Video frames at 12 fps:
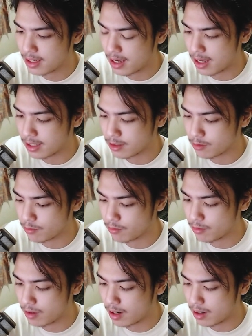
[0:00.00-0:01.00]
And
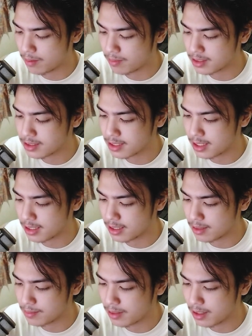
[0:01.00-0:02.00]
let's say
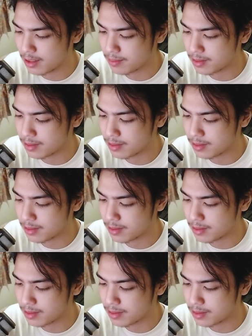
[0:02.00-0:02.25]
don't.